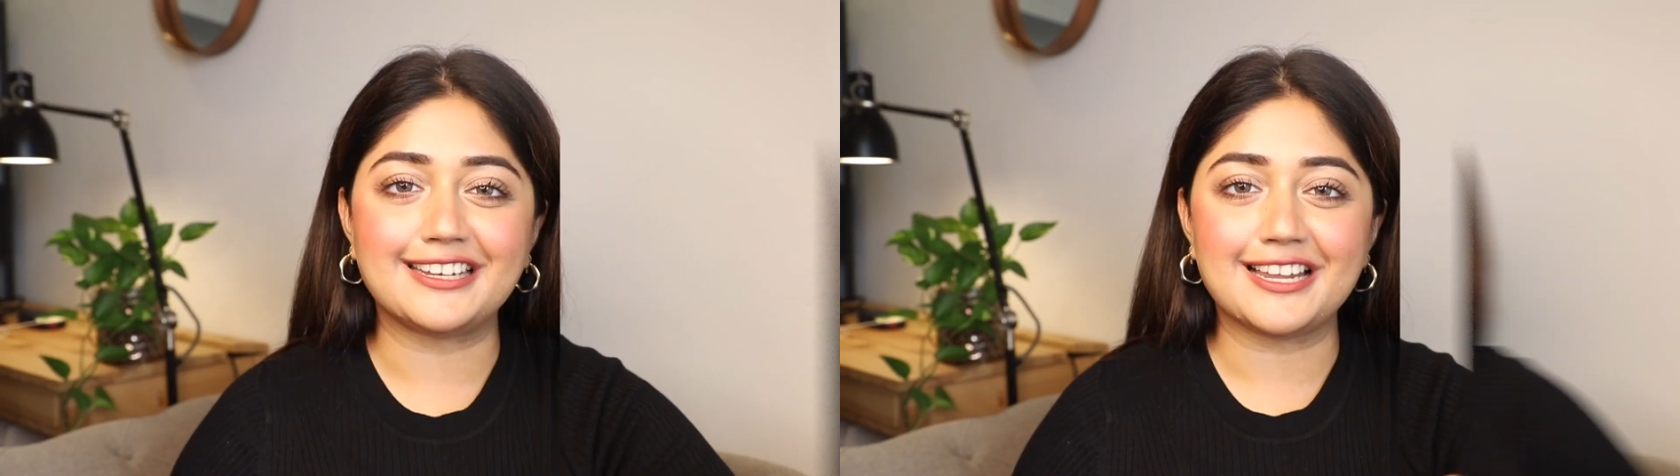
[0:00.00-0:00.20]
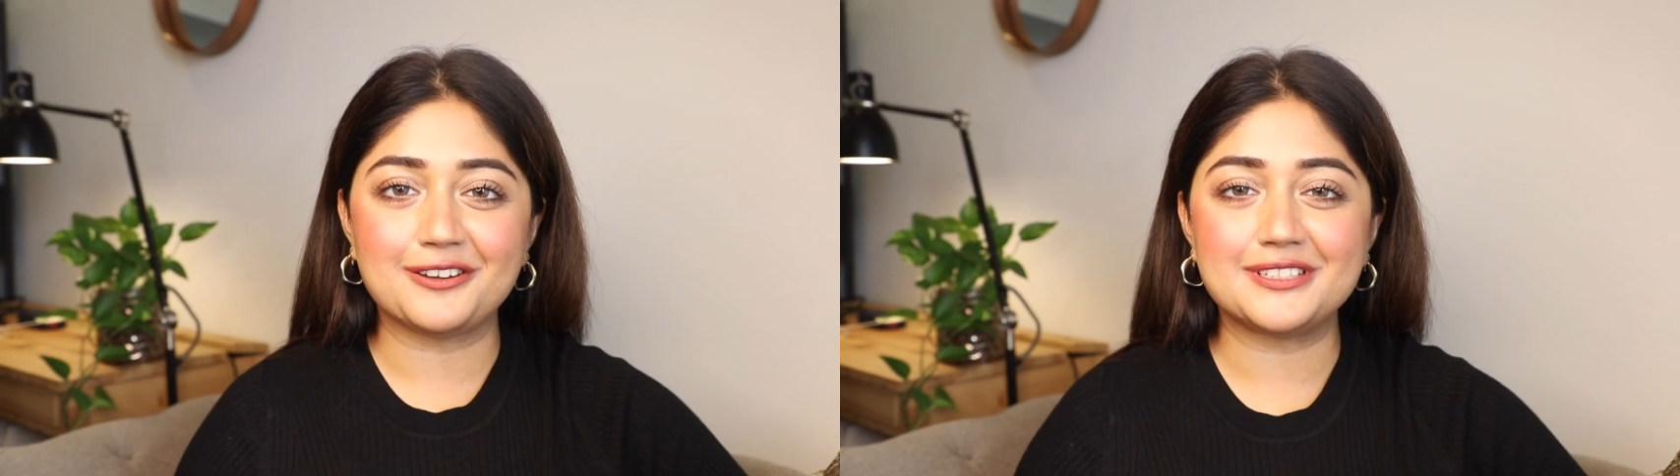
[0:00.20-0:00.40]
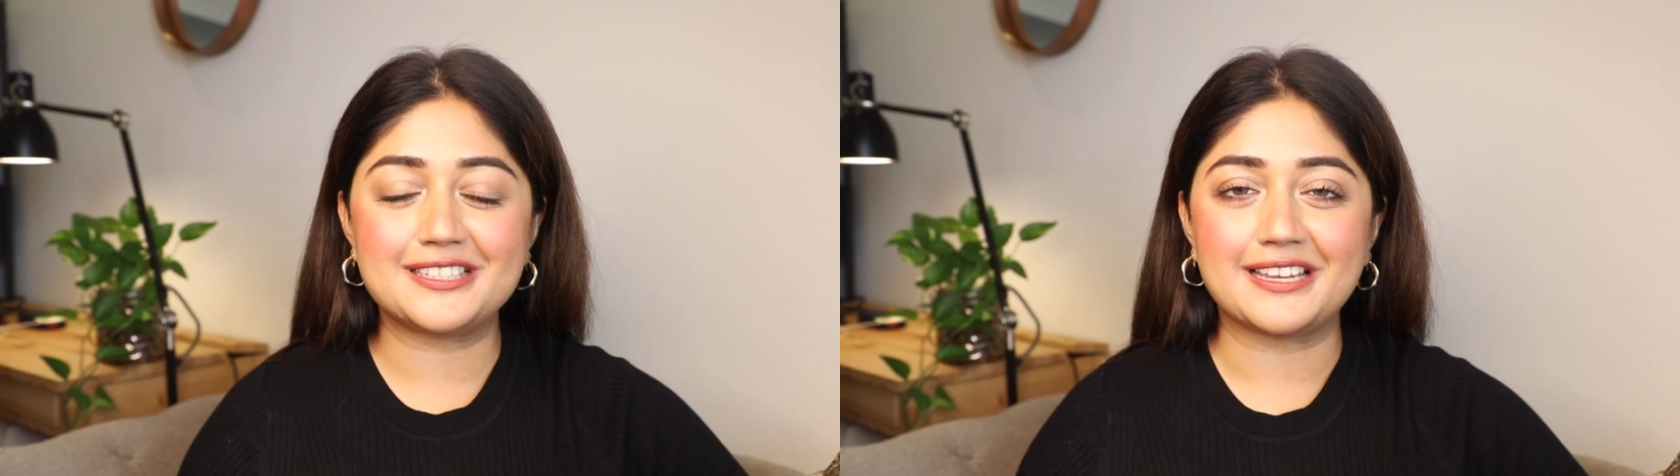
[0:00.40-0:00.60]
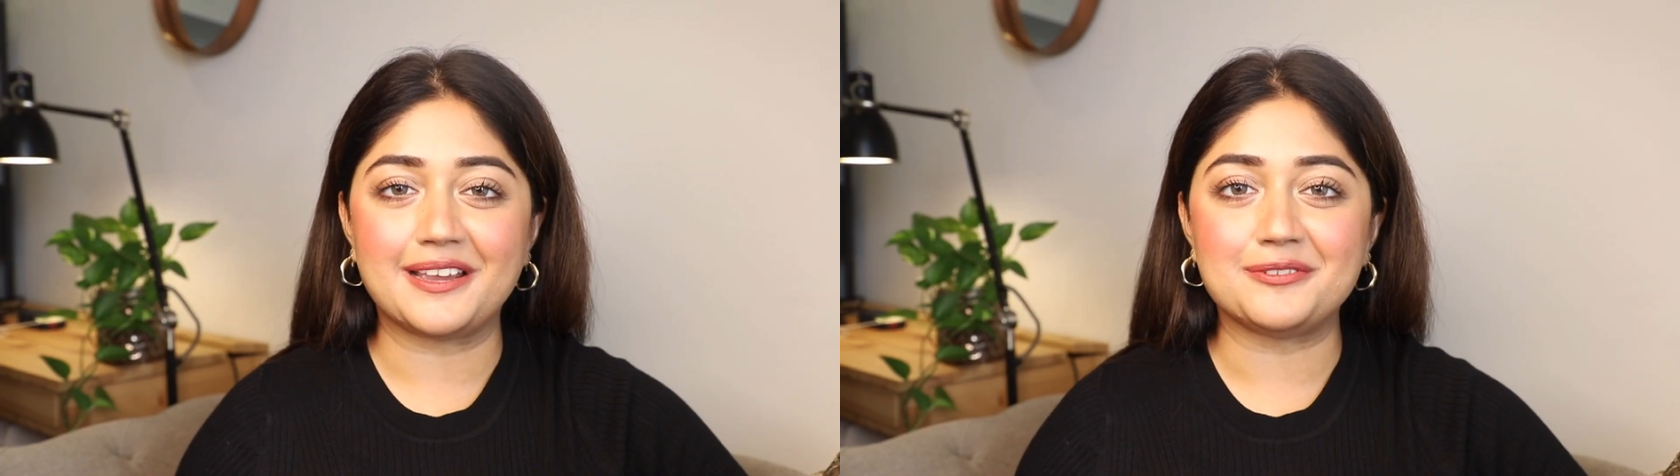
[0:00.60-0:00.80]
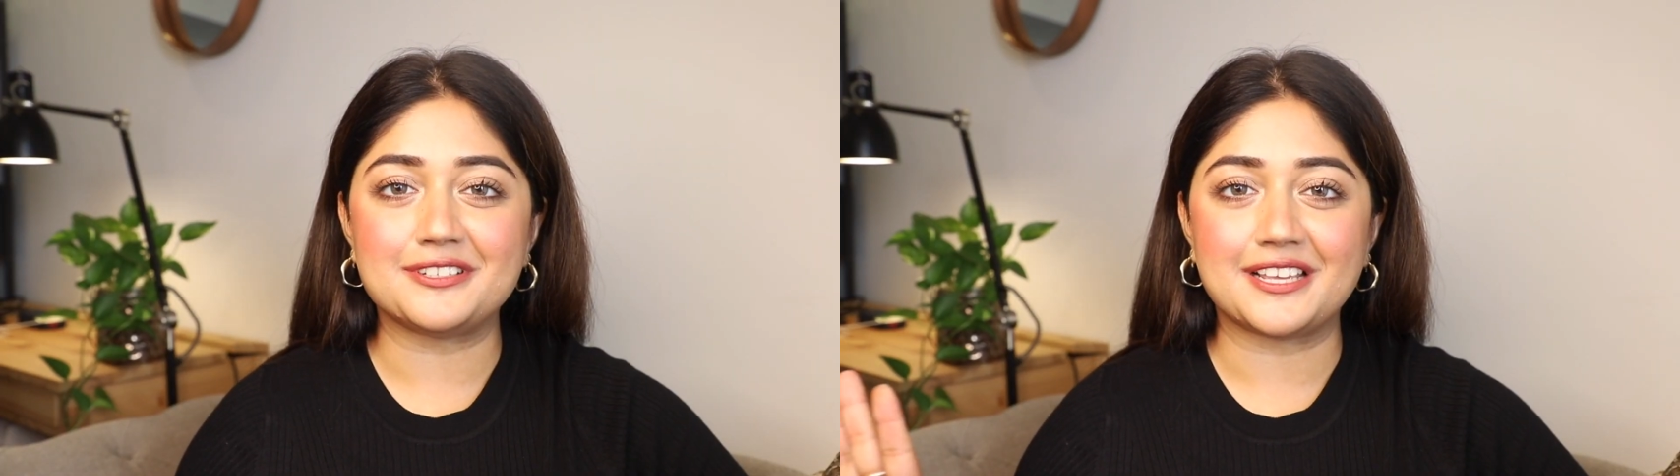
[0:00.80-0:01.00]
And now it's
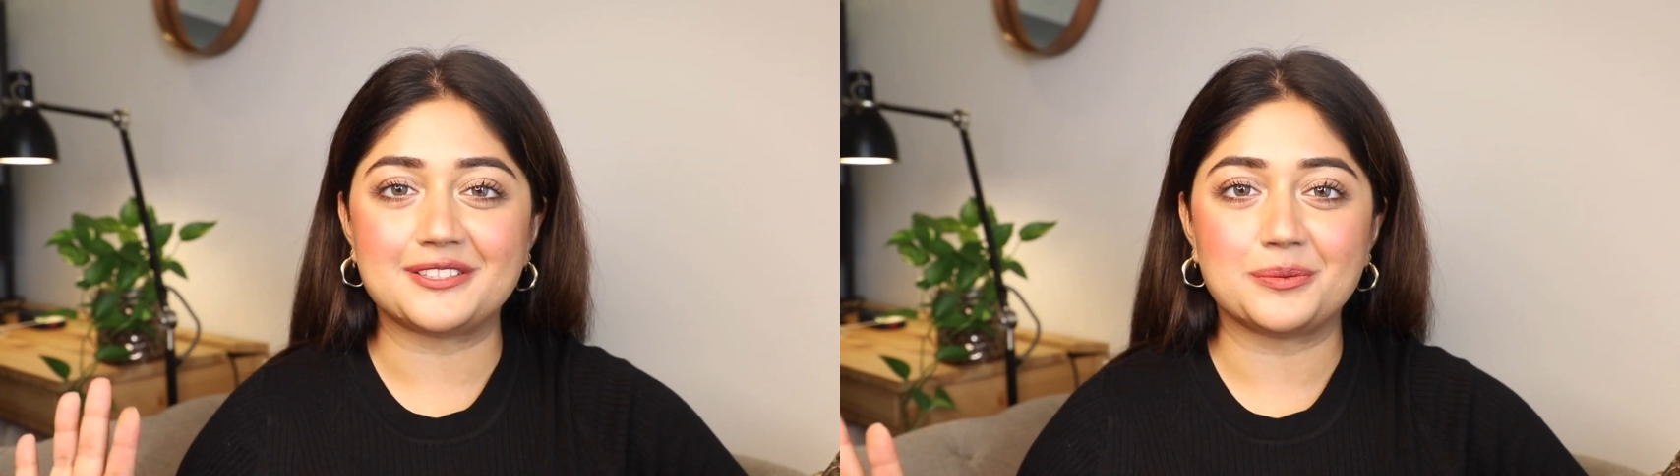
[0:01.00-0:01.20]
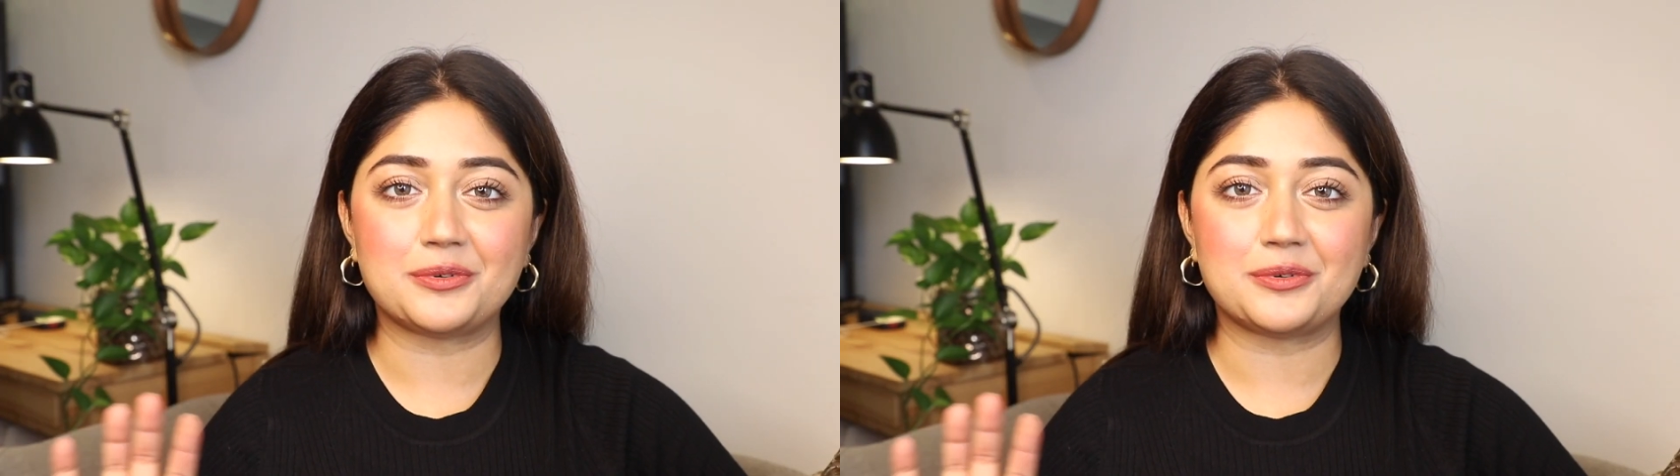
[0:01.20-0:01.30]
time to test the